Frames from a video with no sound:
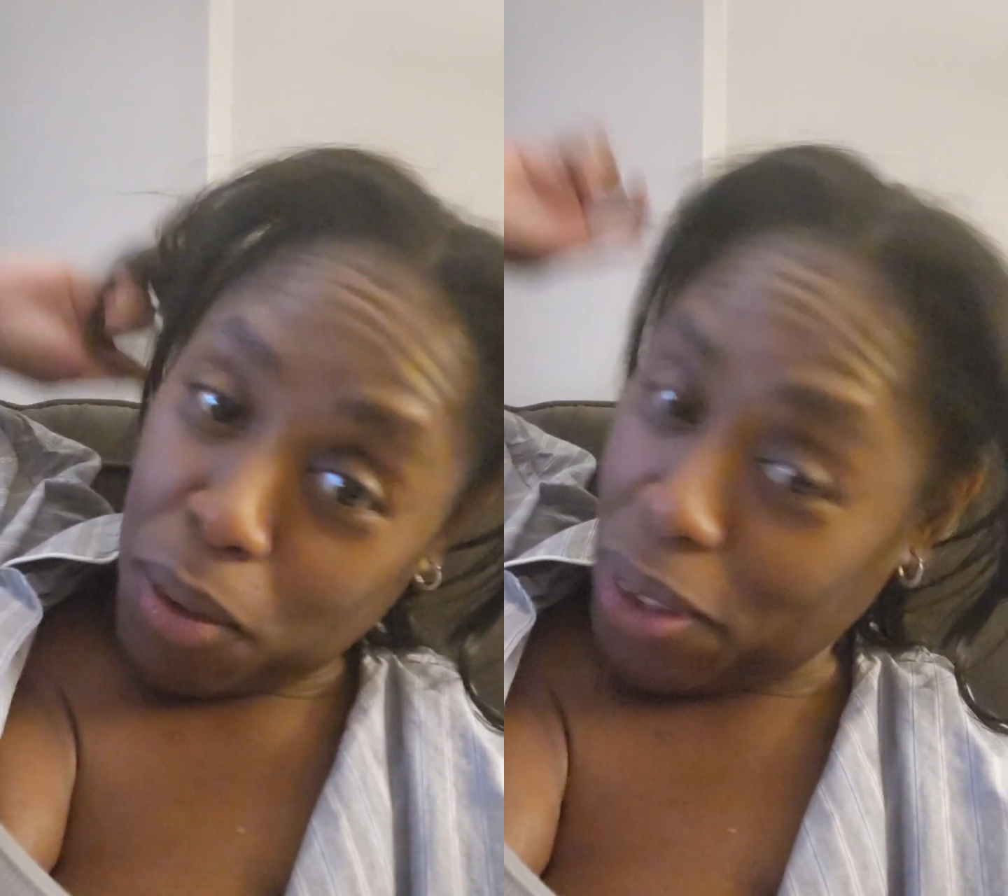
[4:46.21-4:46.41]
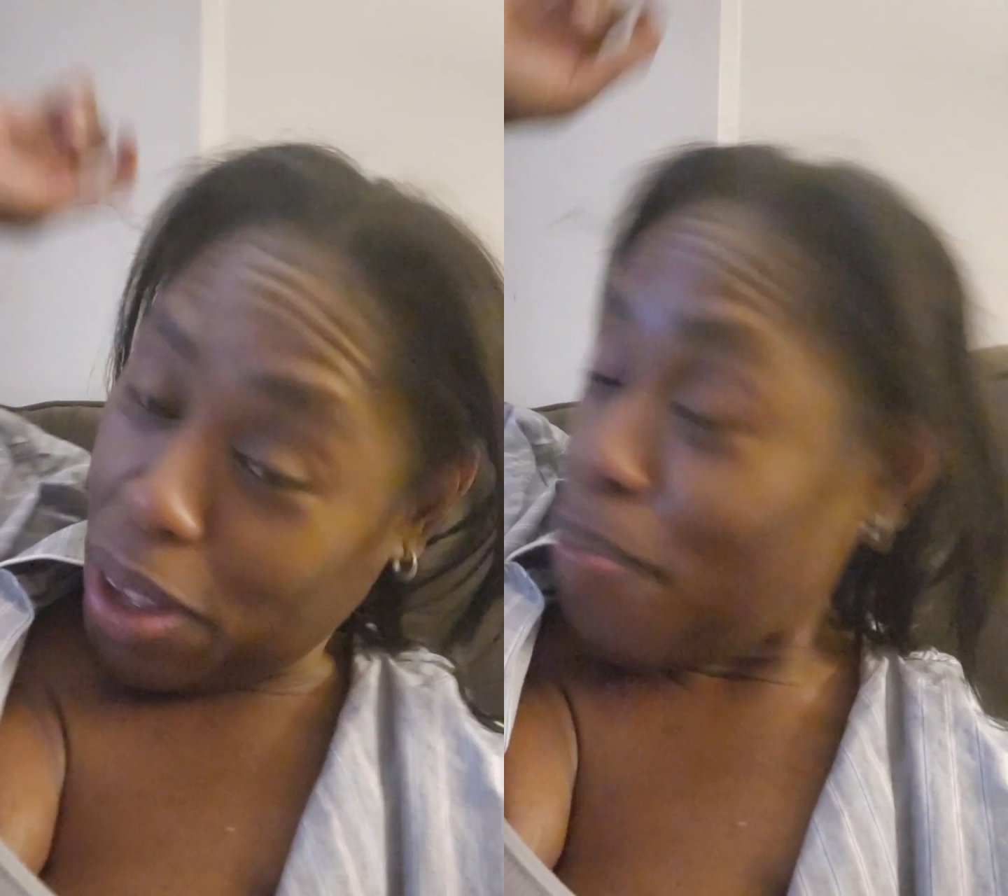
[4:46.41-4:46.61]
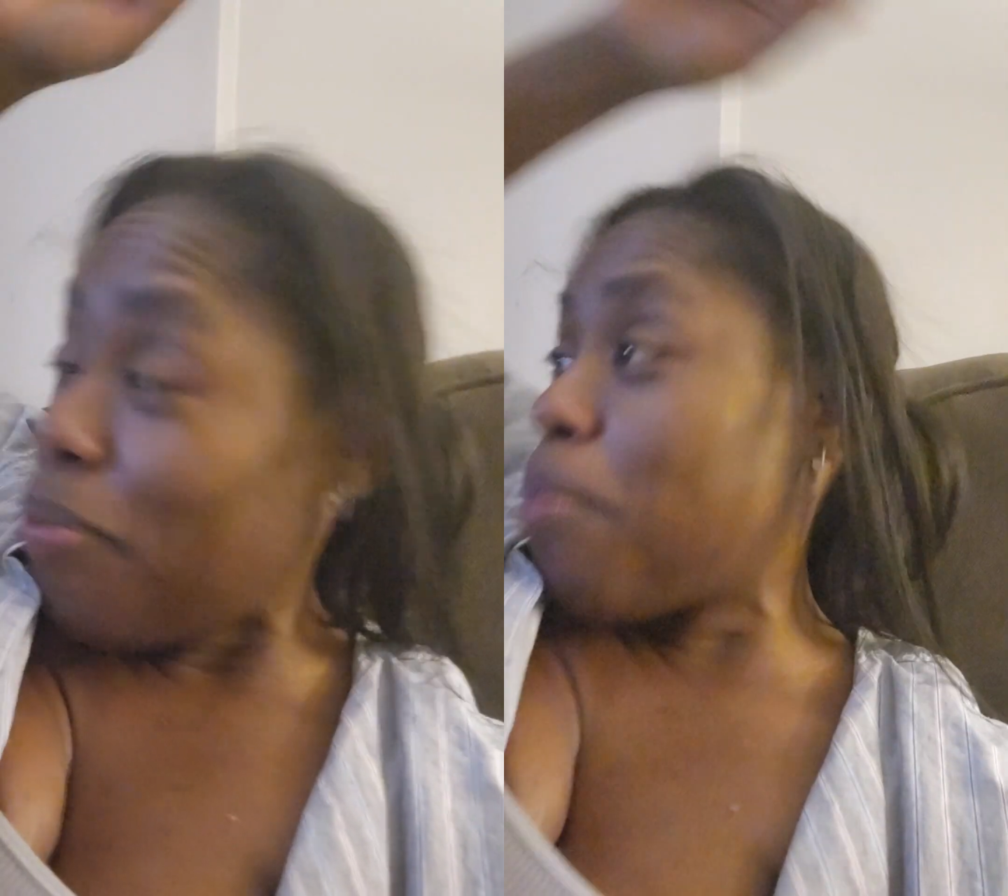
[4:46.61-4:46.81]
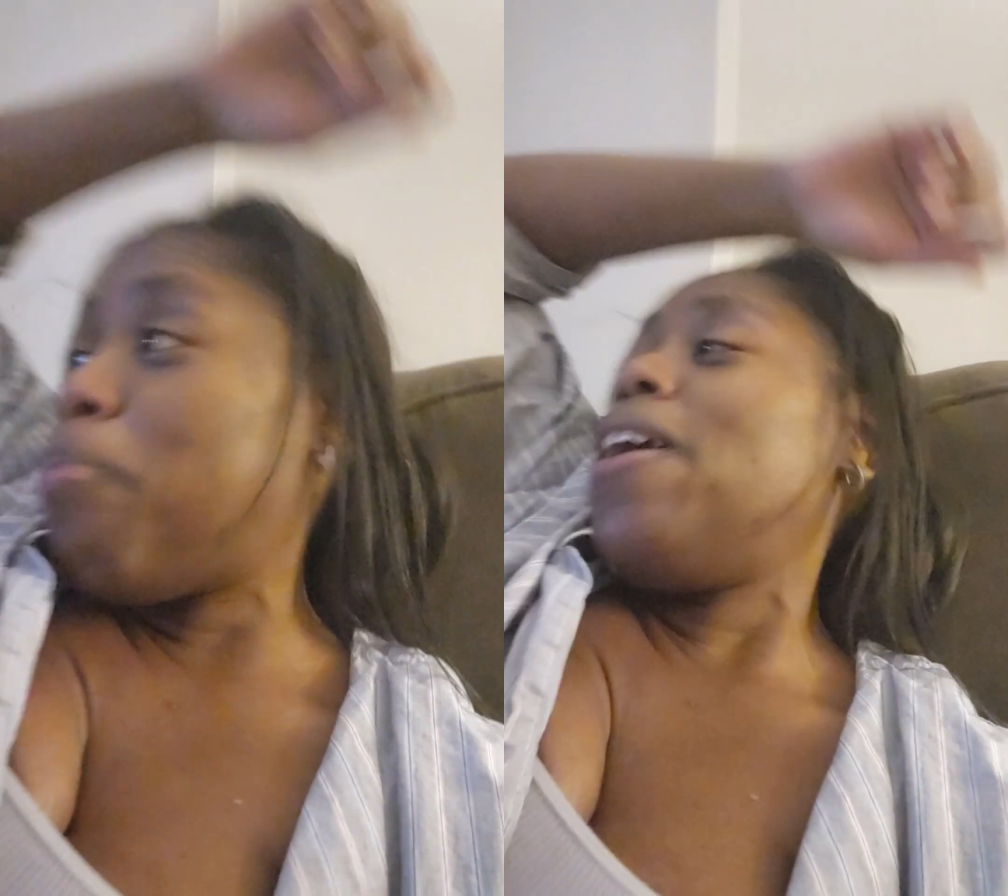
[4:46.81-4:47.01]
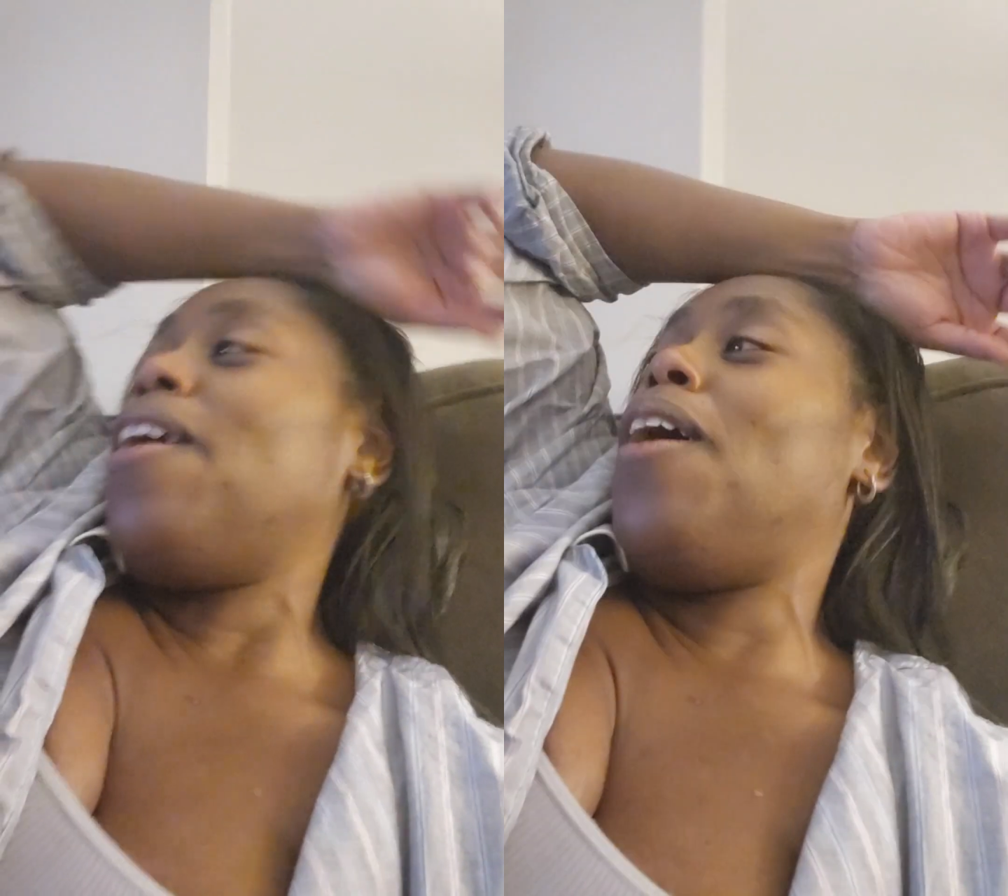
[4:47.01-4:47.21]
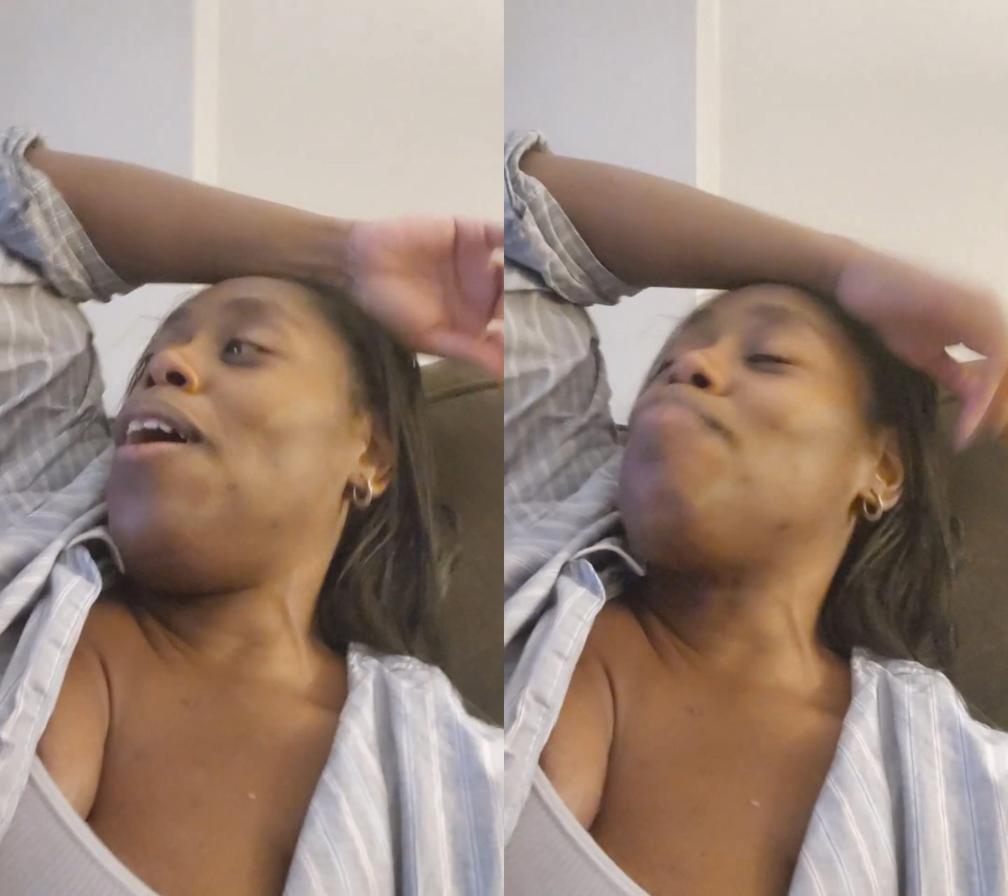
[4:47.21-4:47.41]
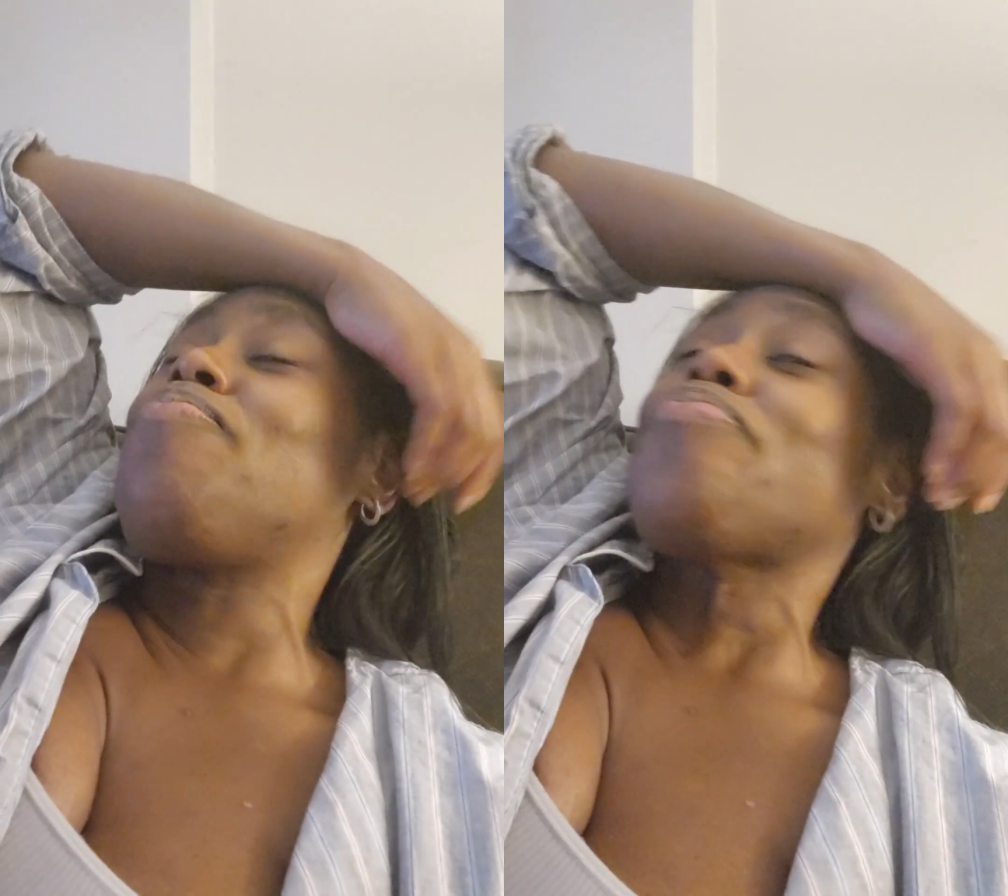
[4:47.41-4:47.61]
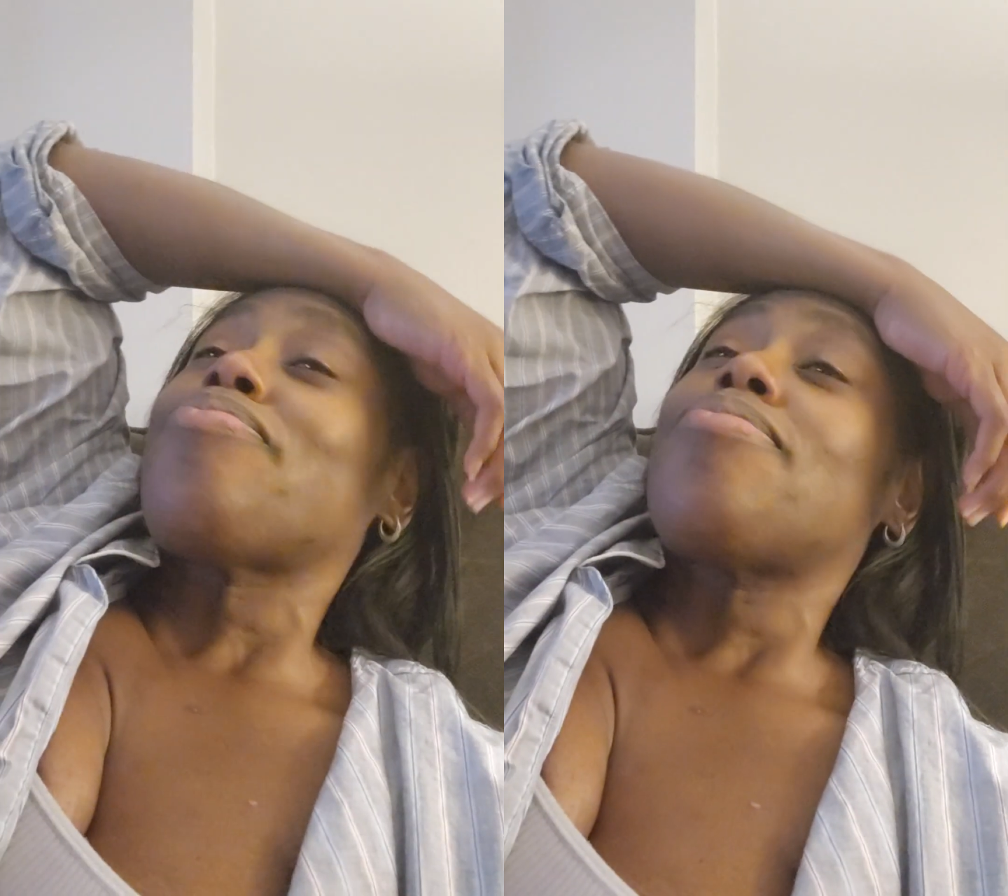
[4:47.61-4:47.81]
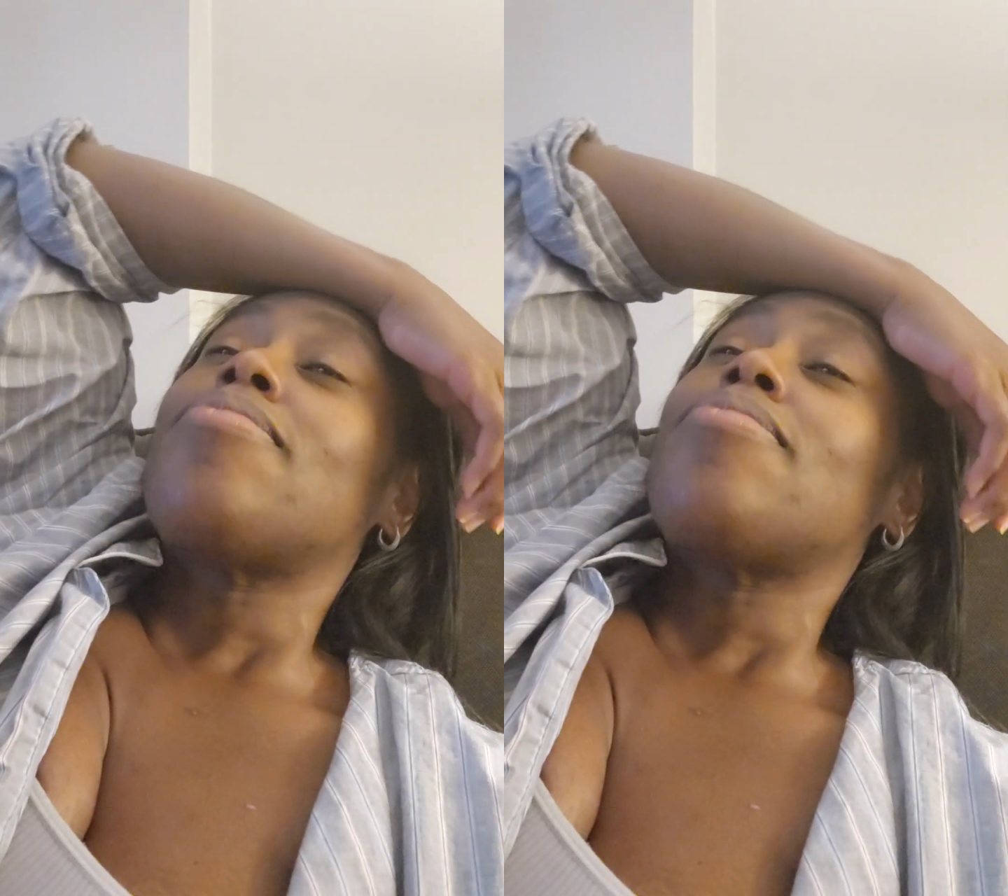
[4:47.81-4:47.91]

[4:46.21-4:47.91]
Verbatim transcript: movie, but um.